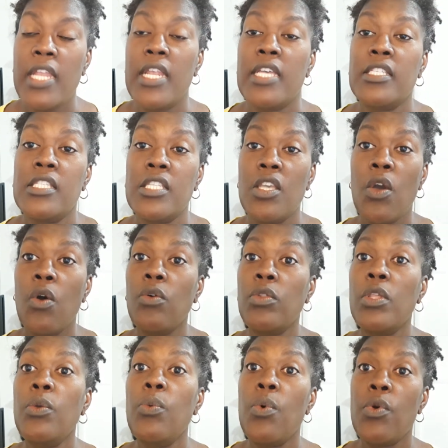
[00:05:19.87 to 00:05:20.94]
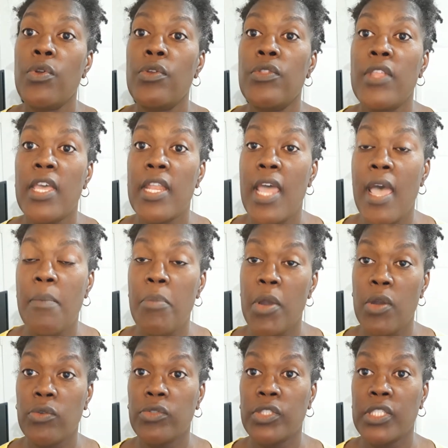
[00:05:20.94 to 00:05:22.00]
That's the only water that I
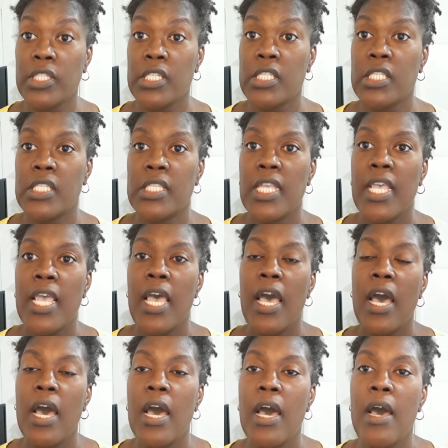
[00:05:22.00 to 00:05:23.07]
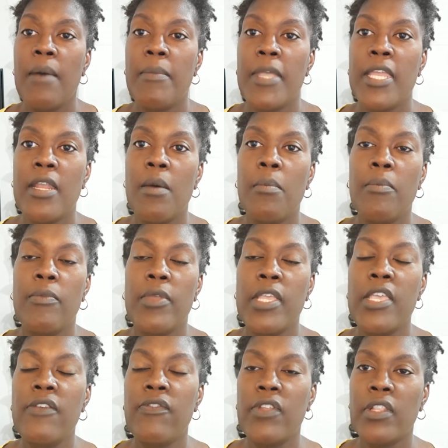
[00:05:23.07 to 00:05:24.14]
purchase. And I'm
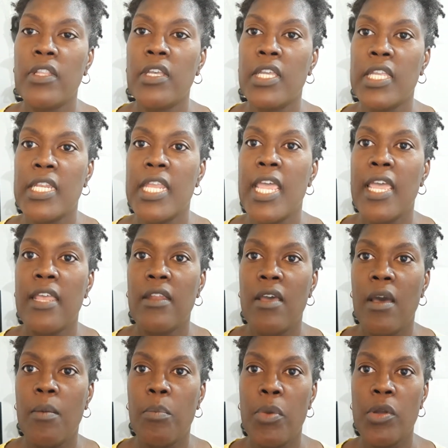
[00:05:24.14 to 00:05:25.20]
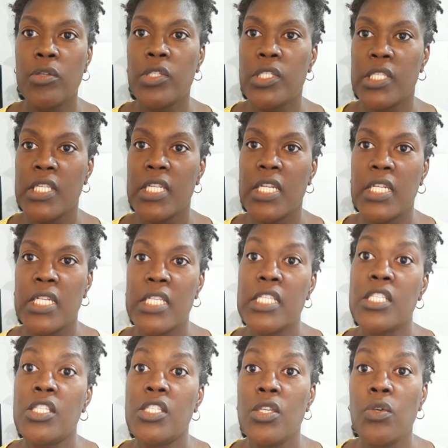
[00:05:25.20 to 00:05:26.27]
even looking at purchasing a
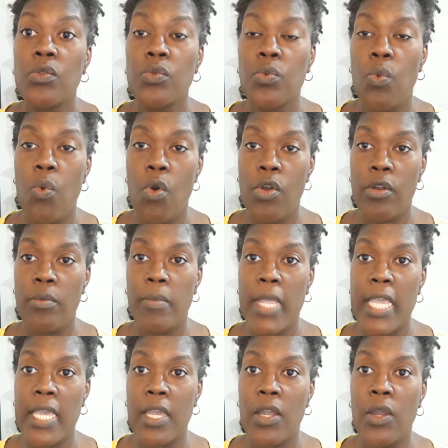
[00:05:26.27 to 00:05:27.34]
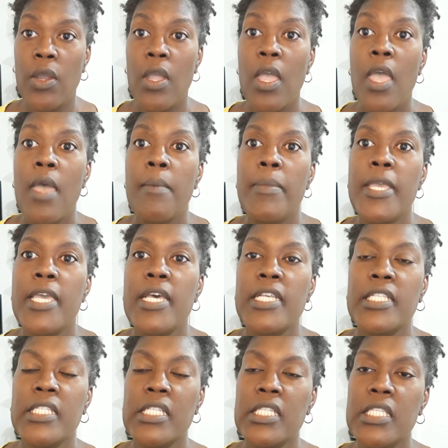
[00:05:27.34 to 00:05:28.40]
distilled water maker,
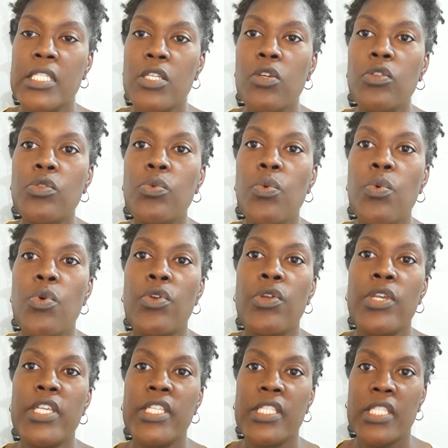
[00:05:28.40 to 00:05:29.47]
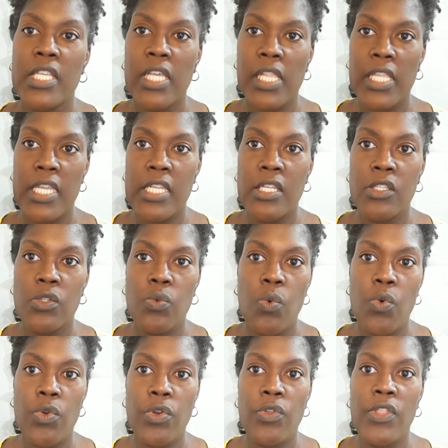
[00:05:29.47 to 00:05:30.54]
because distilled water is the cleanest
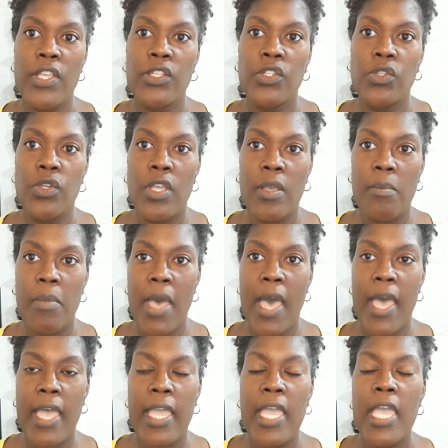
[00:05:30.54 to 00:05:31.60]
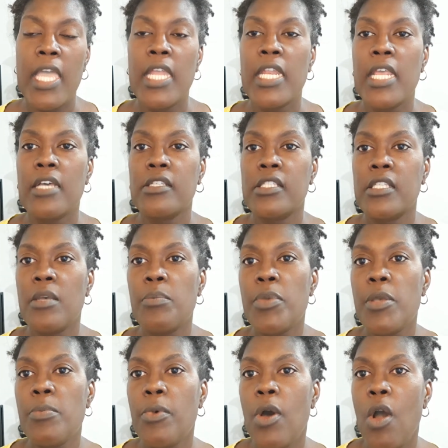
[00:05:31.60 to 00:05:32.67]
water that you can buy. Now, some
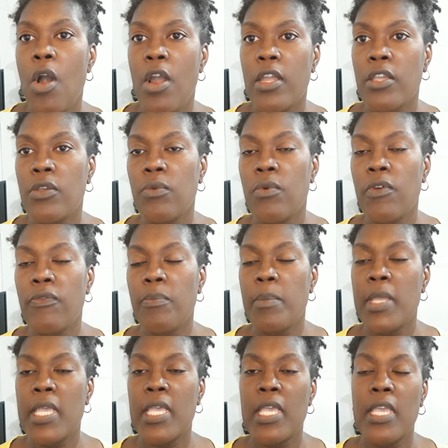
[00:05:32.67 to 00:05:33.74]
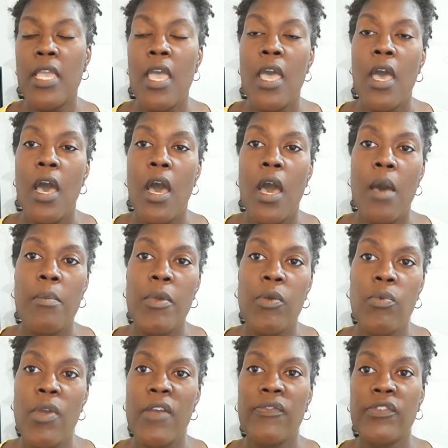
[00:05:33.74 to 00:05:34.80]
people argue with me
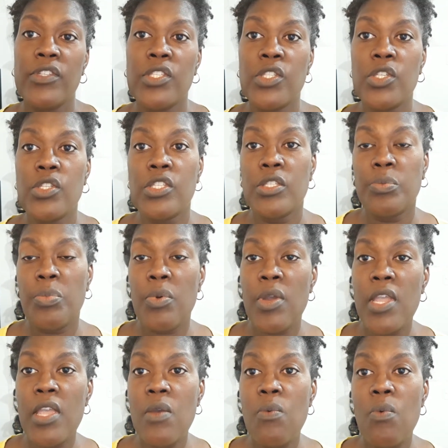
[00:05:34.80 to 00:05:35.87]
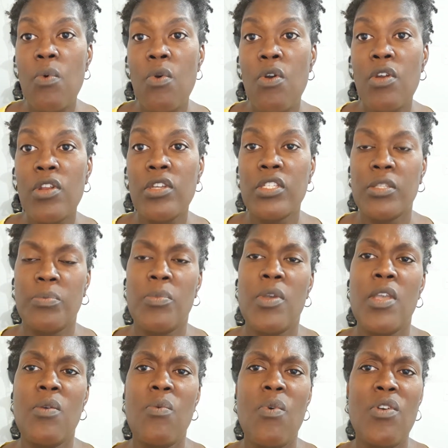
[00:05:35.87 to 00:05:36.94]
in reference to spring water.
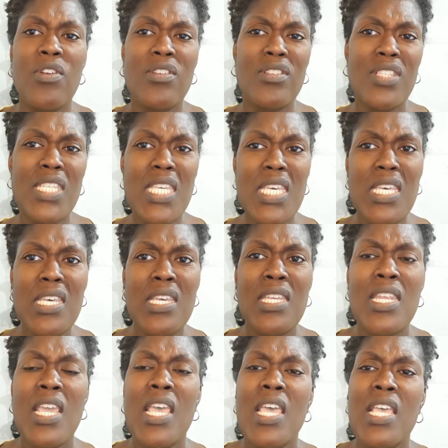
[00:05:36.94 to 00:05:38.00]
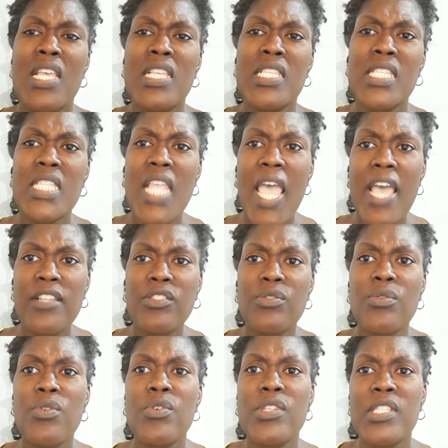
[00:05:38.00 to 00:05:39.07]
Spring water is good. It's
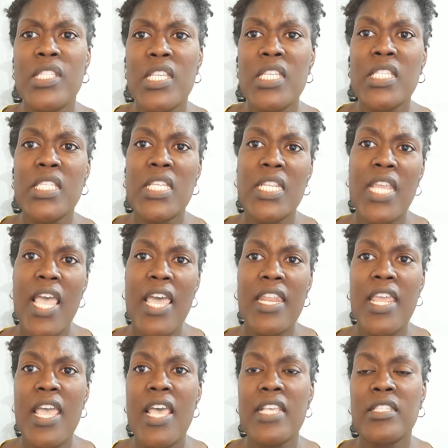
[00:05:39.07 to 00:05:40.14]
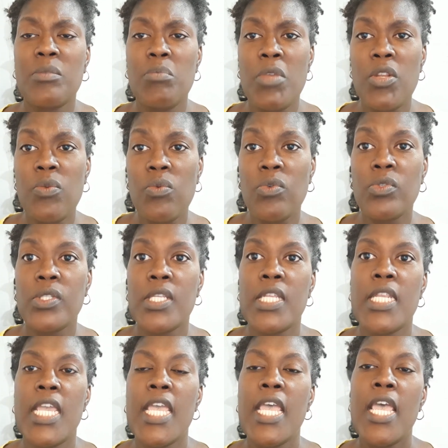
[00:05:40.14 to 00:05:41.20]
natural. It's this and that. It has minerals
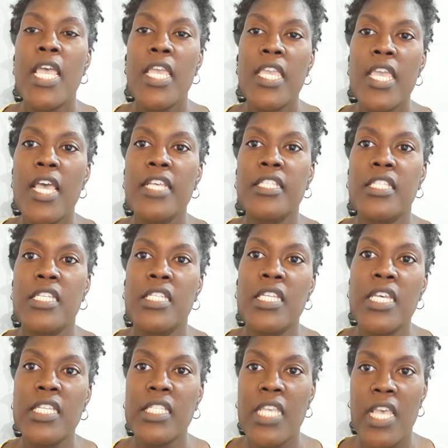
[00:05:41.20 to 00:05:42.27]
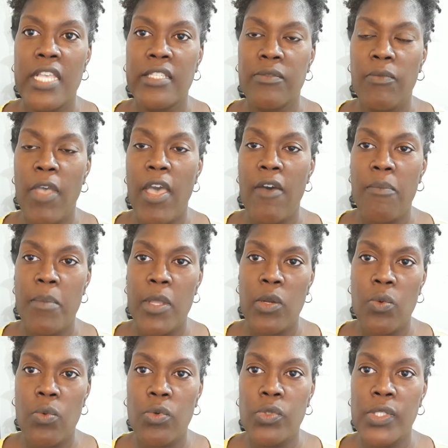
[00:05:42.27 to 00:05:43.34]
in it. Yes, it does have
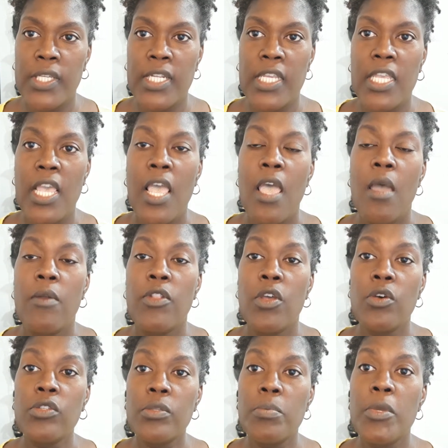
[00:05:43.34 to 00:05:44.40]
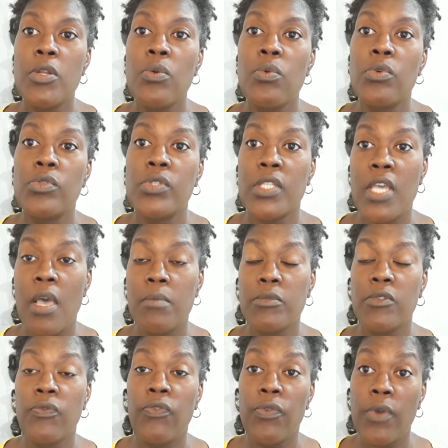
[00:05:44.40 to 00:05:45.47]
minerals in it. Those minerals
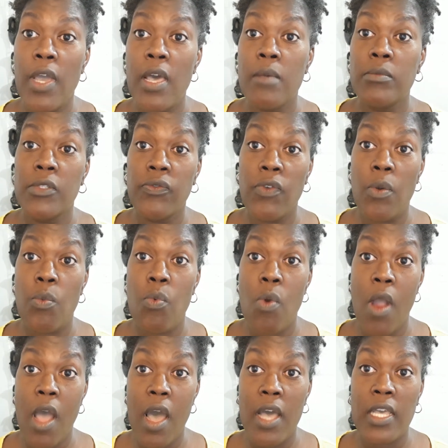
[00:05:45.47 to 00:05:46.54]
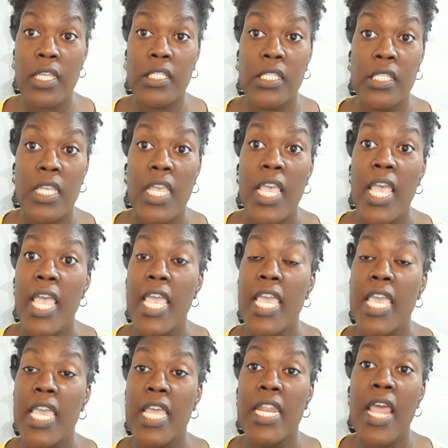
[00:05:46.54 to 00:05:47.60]
comes from rocks.
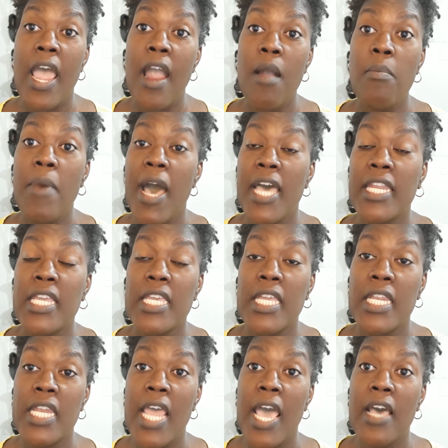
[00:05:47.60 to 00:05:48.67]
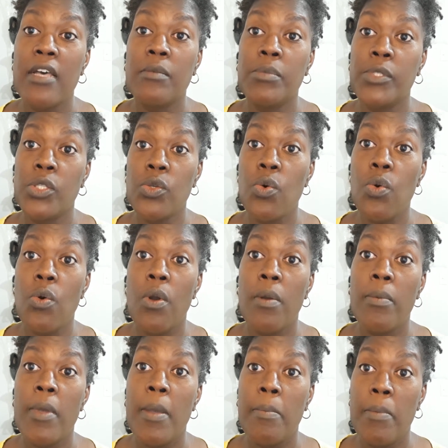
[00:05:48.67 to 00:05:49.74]
And our body cannot
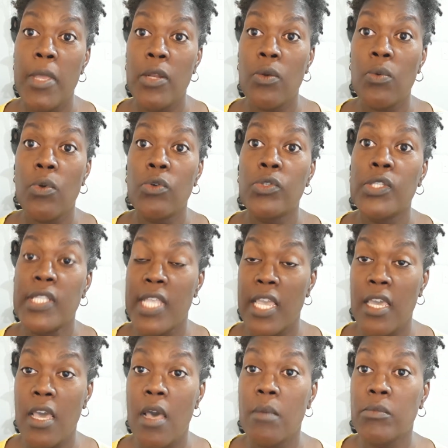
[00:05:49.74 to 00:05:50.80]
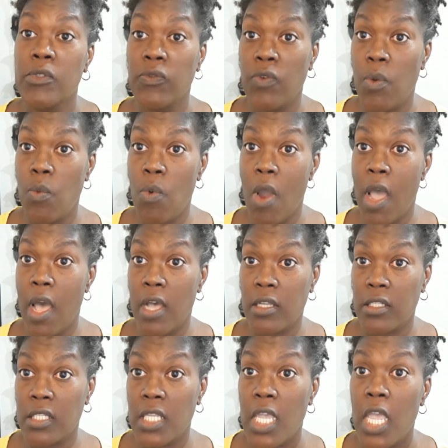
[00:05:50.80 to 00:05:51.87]
absorb minerals that comes from
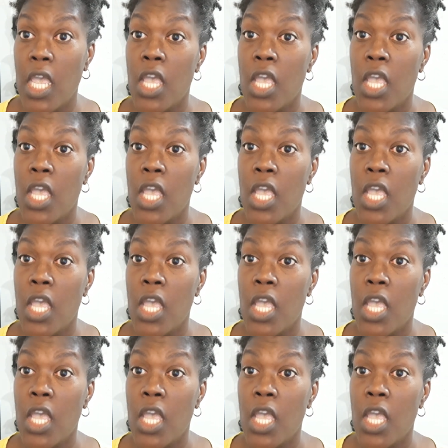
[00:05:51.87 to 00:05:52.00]
rocks.